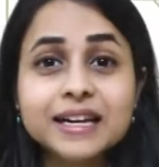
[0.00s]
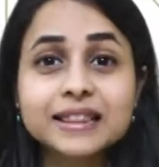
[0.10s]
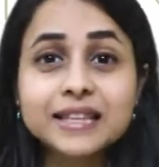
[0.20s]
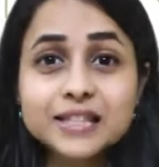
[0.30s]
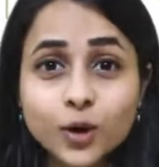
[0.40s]

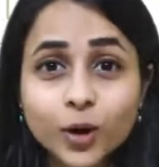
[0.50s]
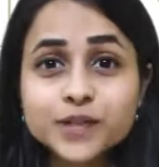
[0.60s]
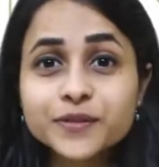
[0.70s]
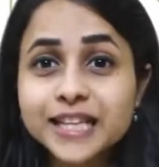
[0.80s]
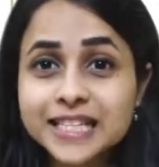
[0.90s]
The scores
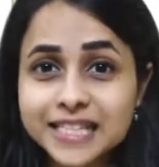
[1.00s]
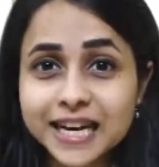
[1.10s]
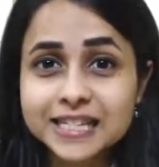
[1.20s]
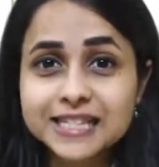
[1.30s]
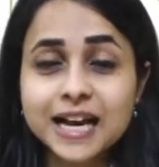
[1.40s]
for these
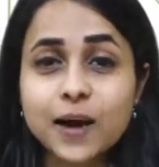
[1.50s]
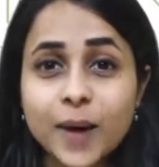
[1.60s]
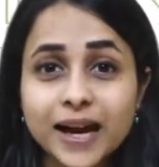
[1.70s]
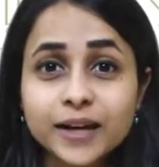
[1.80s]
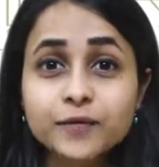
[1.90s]
tests are
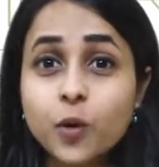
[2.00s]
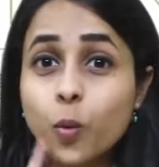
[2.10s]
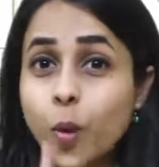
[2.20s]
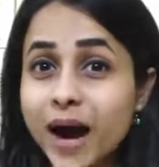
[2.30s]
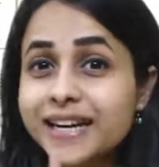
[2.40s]
valid for
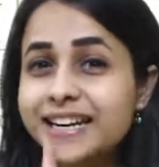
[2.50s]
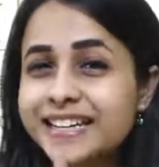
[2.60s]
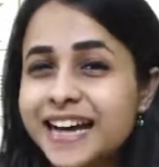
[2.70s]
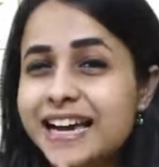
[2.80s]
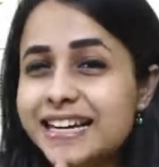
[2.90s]
one
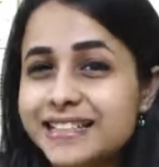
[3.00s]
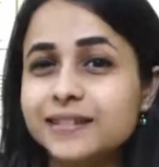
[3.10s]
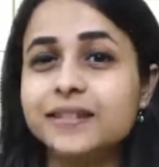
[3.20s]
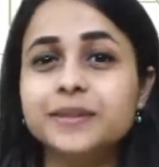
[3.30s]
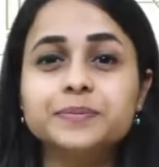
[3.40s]
entire
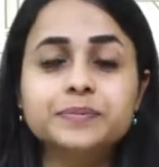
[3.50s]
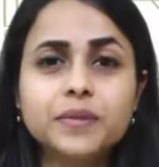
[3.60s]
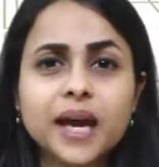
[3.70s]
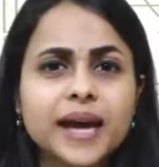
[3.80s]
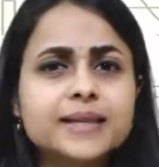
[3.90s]
year,
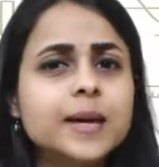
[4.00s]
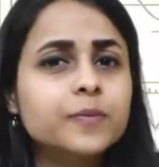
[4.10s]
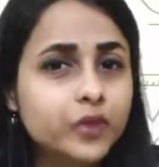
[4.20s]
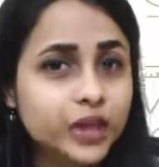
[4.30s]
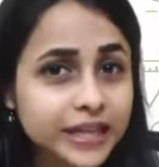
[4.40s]
except
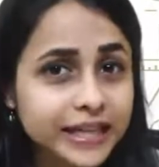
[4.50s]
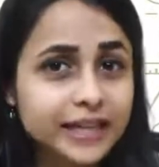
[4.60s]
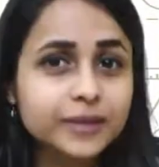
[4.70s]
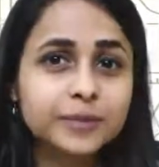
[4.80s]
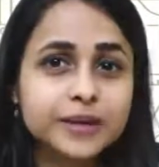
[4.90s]
for
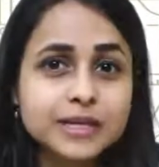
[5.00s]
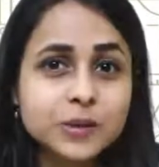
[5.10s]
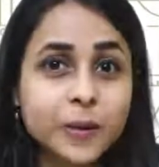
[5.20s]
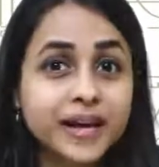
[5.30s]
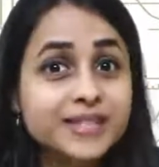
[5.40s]
e-litmus
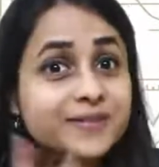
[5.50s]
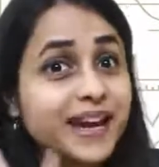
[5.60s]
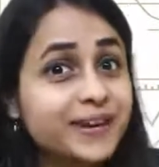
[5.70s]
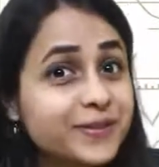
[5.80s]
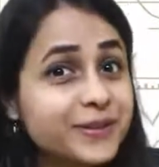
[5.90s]
where it's
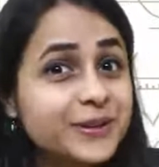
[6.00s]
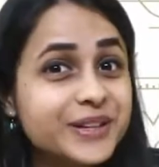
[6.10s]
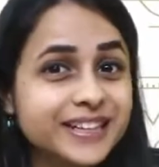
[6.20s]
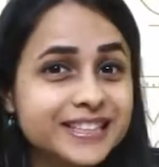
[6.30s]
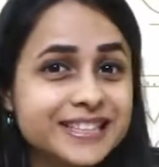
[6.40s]
valid for 2
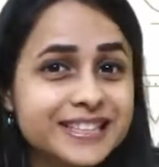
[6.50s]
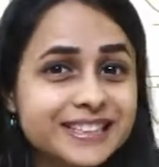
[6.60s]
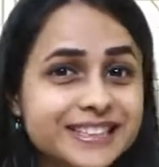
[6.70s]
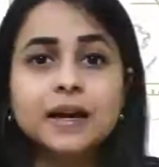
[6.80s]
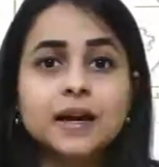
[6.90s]
years.
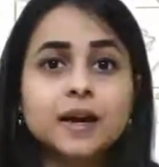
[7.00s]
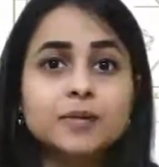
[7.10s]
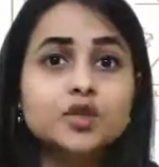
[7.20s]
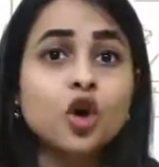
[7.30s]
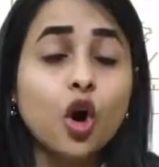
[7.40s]

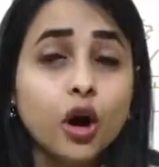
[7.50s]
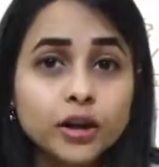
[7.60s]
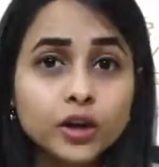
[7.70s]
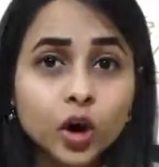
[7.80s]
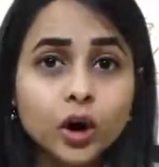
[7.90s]
So all
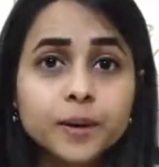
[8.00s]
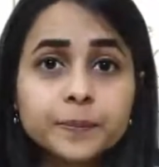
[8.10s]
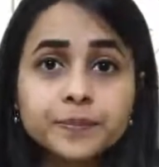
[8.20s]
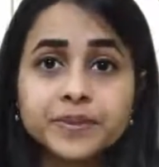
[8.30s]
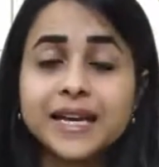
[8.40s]
in all,
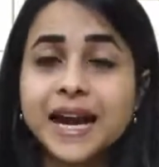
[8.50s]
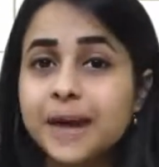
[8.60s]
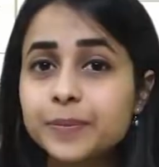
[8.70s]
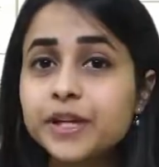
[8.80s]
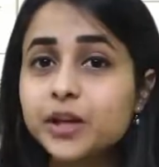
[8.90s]
the
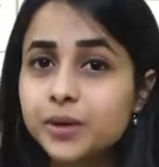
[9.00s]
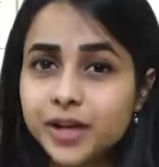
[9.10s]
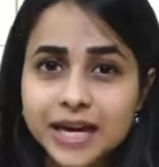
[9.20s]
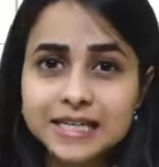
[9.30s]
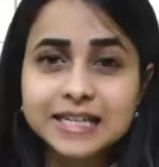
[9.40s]
aptitude
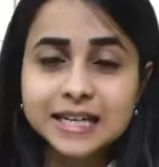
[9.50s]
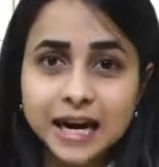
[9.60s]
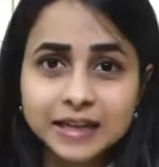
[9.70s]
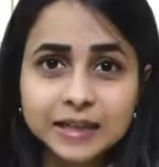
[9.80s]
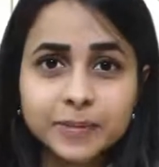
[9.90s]
tests
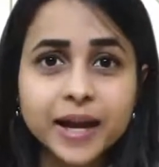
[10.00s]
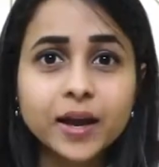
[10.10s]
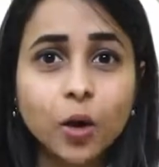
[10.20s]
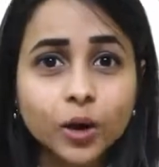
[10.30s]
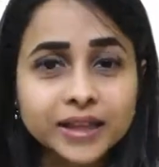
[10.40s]
conducted by
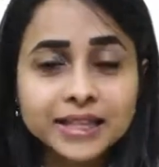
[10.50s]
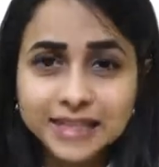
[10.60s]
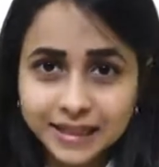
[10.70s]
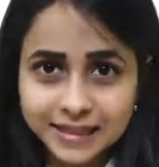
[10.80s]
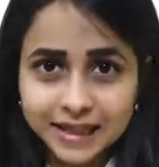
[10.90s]
all these
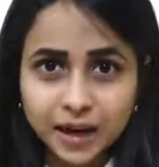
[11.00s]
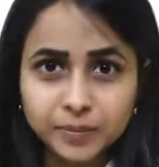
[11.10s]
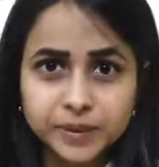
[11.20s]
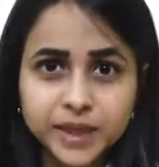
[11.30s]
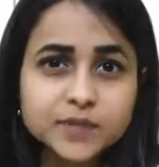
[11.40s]
testing
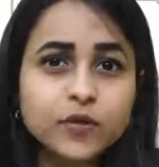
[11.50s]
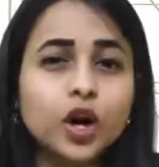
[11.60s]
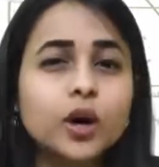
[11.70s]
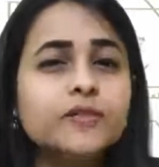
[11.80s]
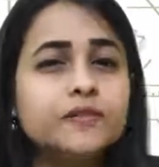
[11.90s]
companies
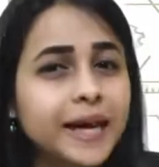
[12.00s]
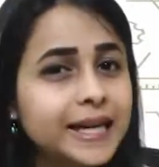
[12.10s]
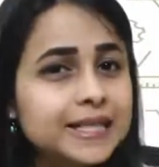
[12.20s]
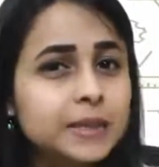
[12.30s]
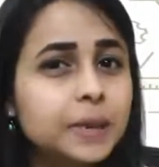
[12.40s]
follow a
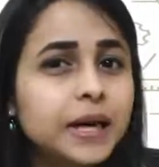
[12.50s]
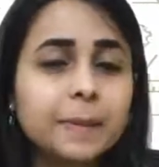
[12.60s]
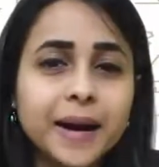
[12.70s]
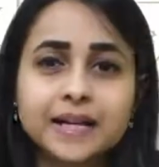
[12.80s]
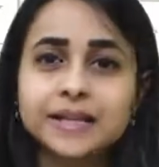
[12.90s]
very similar
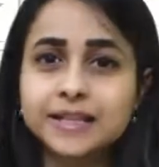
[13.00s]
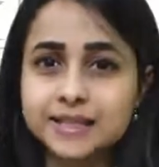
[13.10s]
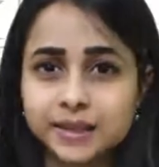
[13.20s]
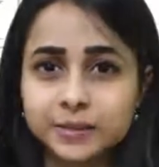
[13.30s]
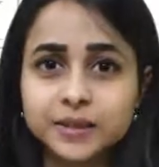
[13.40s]
pattern and
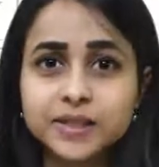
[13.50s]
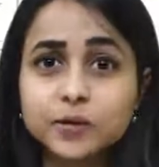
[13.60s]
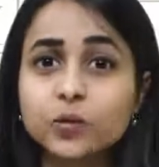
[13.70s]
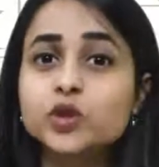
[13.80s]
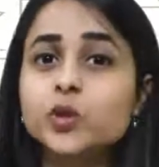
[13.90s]
syllabus,
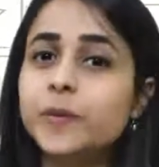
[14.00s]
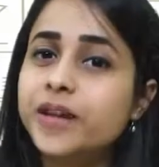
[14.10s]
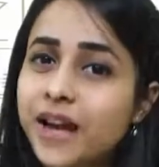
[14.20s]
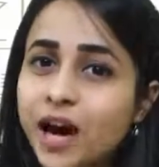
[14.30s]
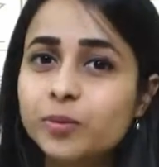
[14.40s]
which we
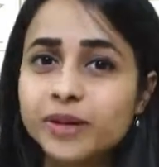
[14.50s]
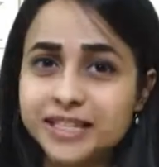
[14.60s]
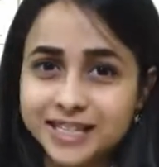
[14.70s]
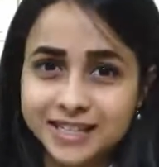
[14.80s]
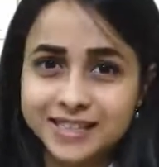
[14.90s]
will now be
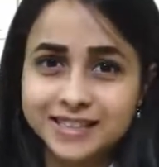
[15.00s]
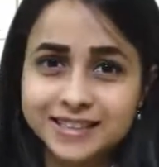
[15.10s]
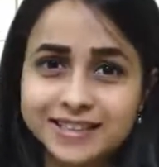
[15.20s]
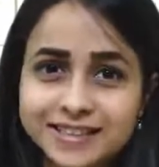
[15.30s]
discussing.